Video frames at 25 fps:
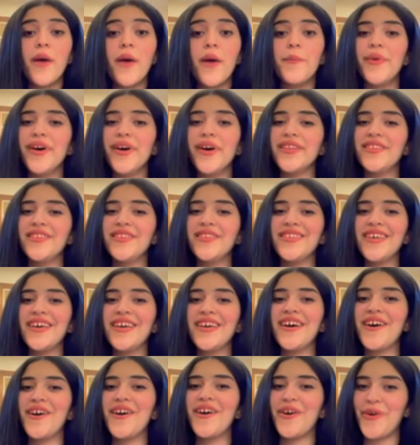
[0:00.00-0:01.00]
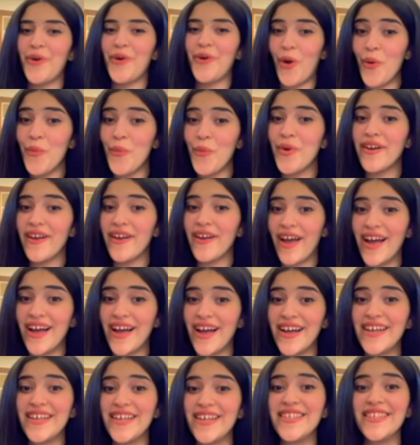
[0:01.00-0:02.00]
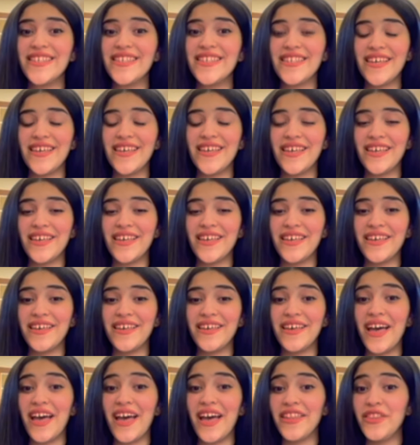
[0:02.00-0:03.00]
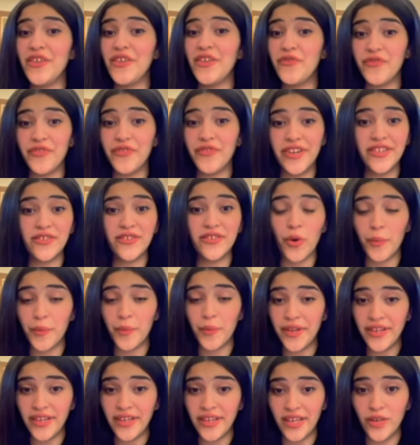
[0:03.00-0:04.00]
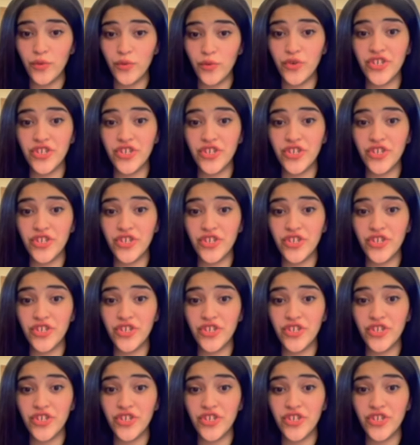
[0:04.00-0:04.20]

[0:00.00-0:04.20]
But Omar has a different opinion,